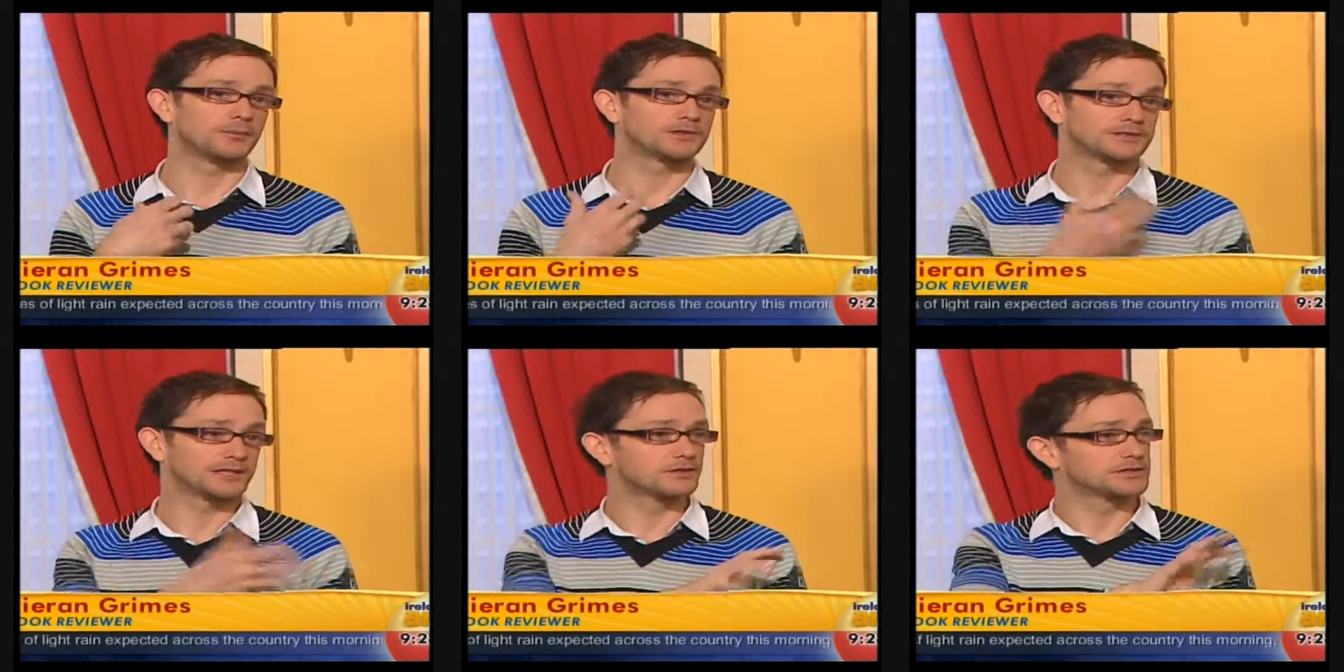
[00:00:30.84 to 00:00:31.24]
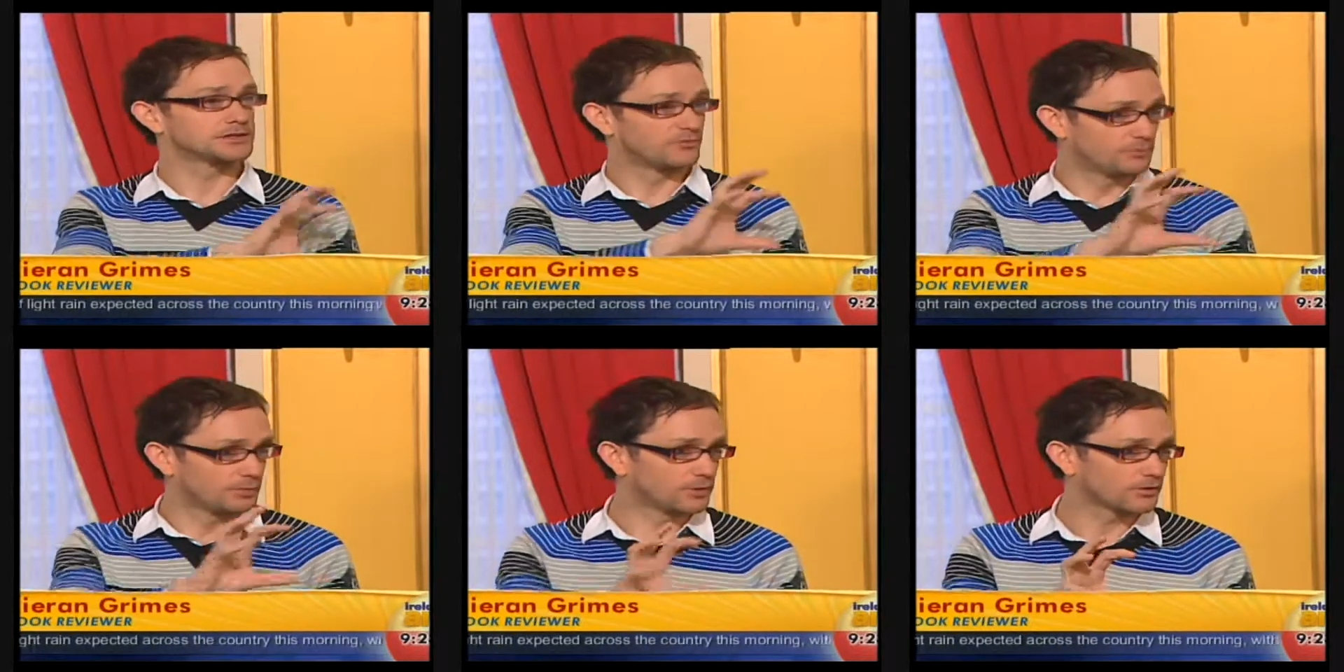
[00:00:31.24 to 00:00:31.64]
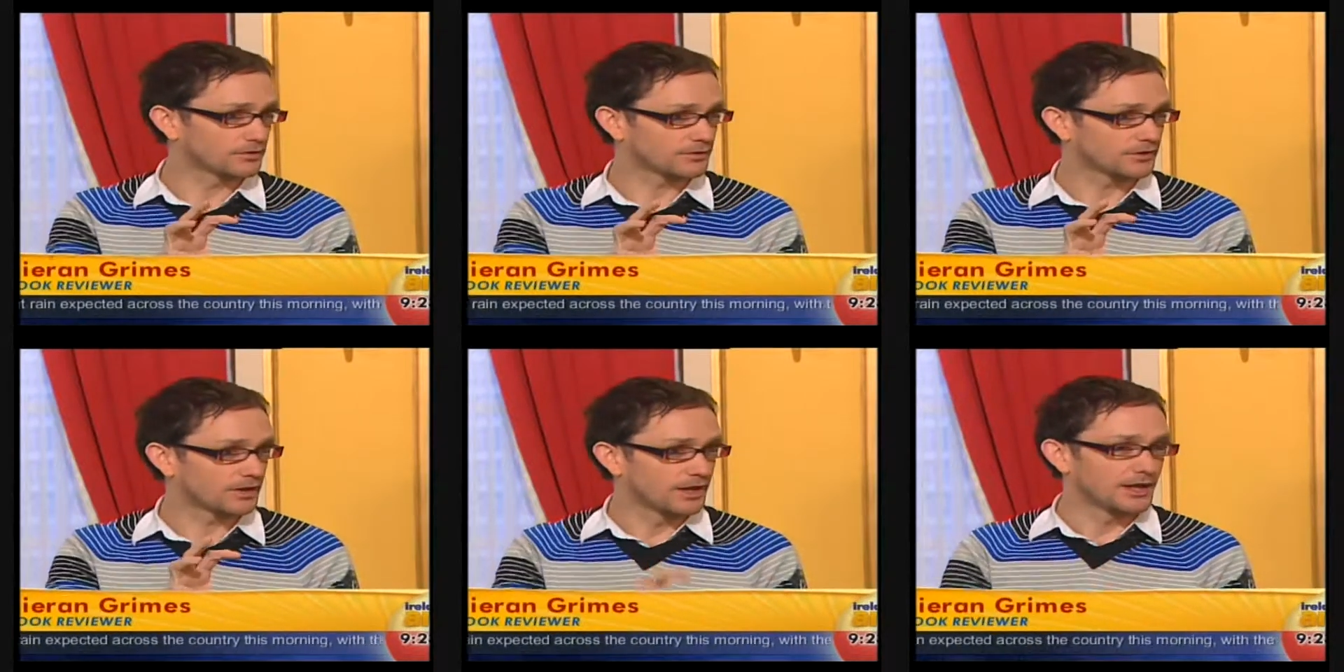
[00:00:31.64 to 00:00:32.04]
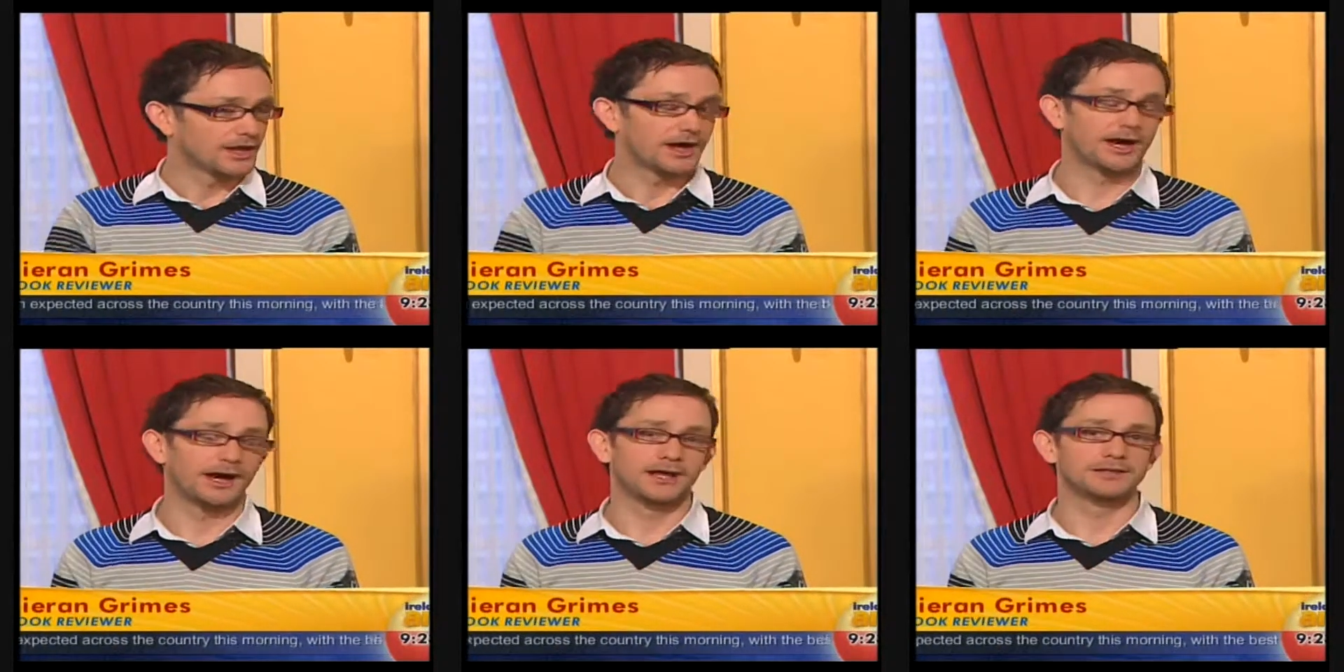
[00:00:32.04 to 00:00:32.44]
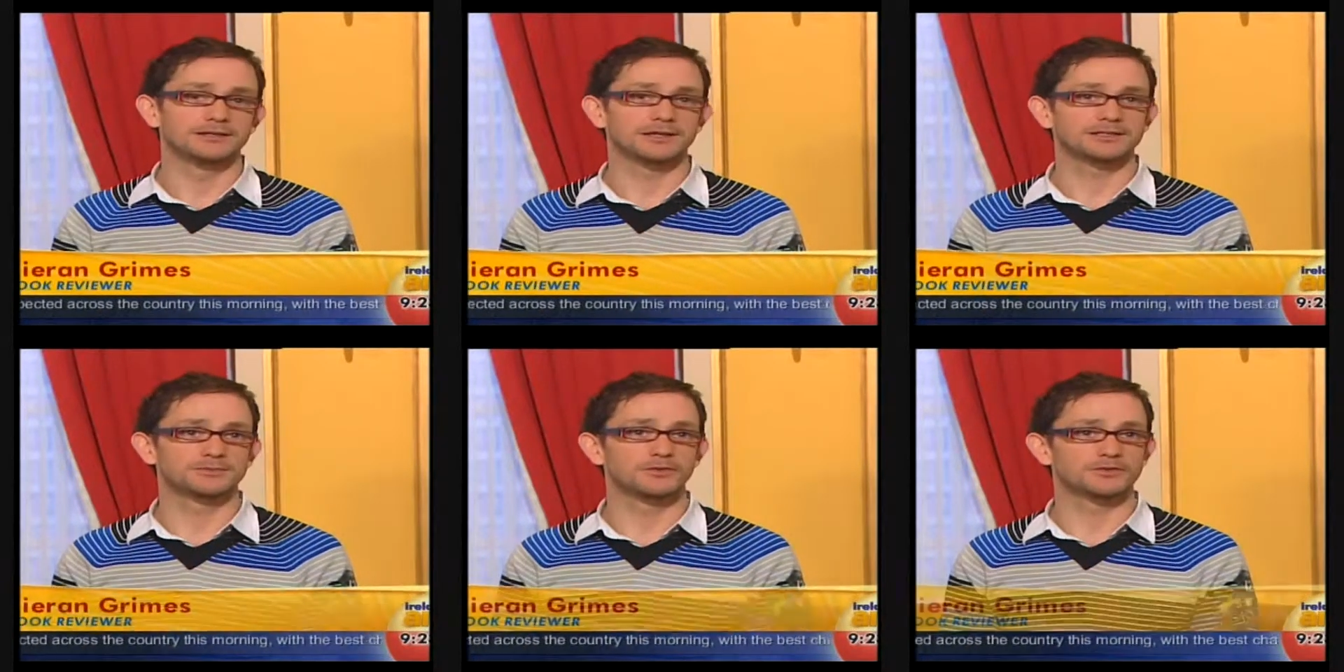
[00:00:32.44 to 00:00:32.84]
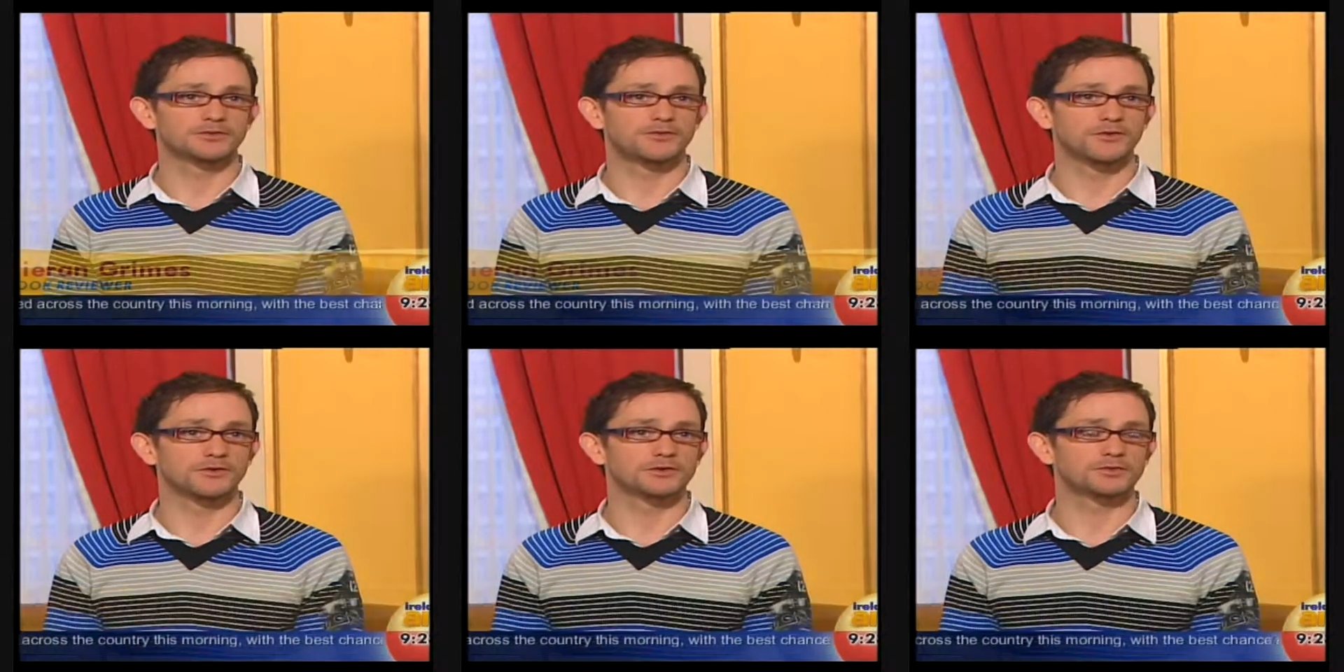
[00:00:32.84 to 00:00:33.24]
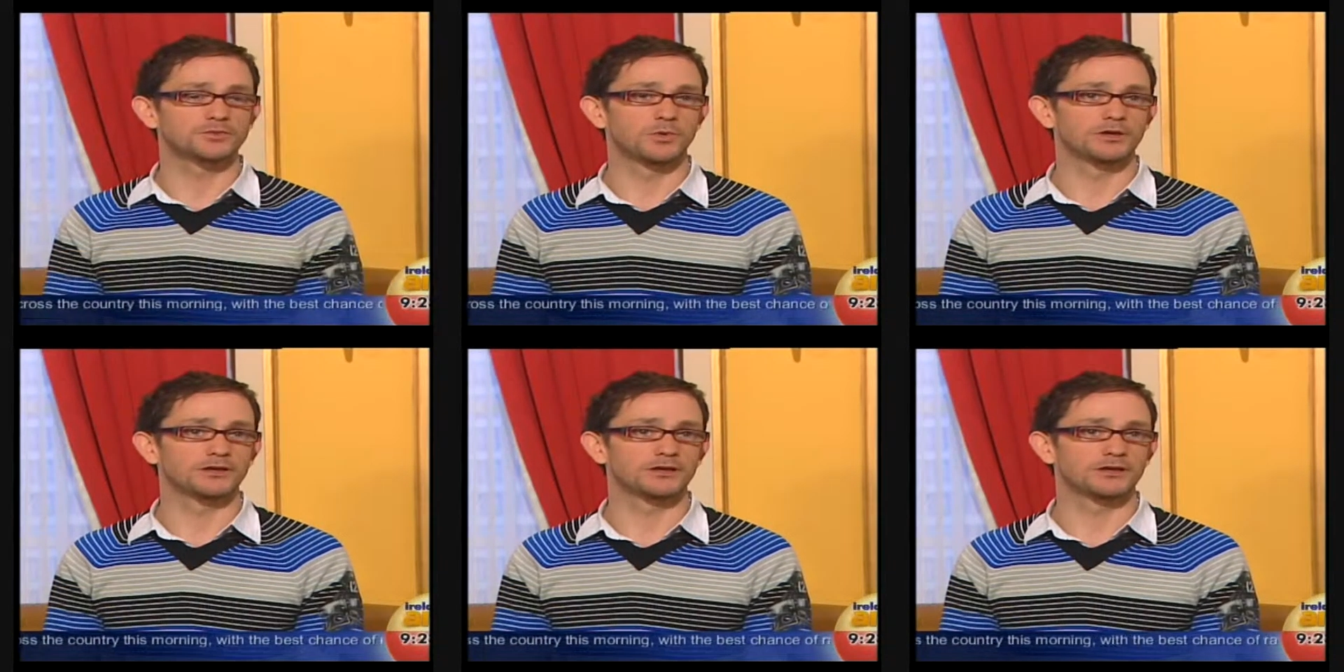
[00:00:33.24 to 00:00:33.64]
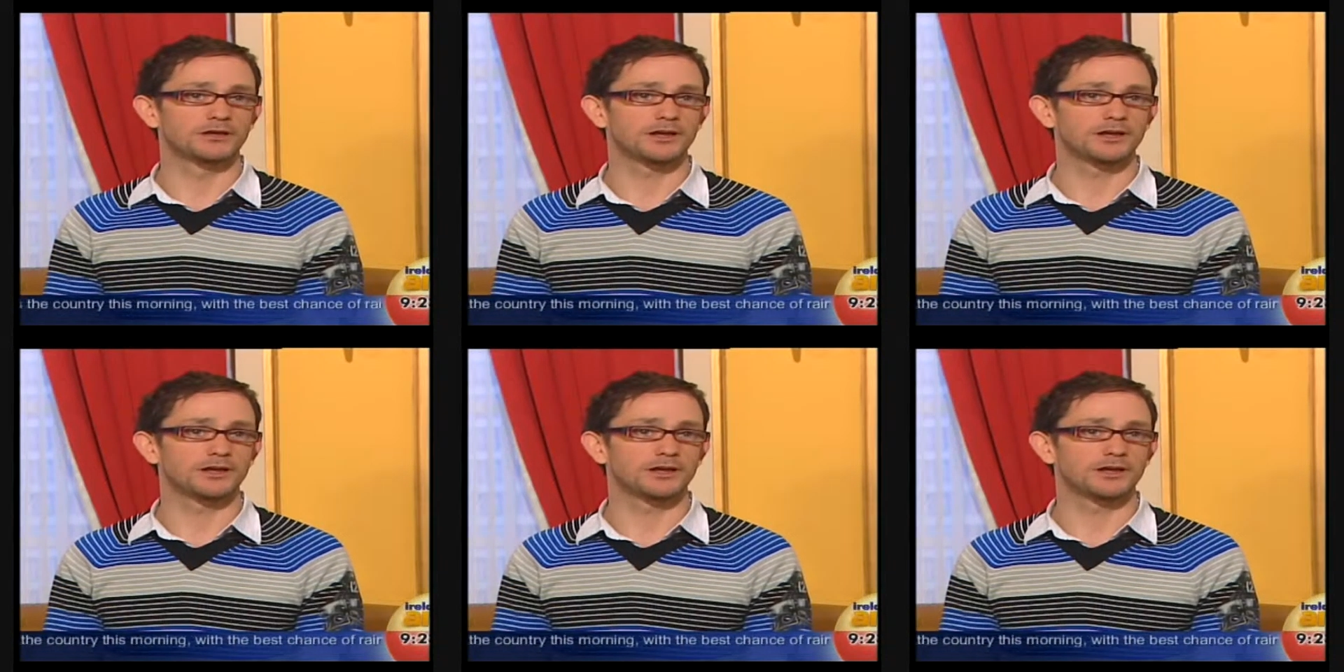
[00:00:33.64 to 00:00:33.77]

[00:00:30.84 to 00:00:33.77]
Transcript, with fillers: a series of books. And I suppose the first one,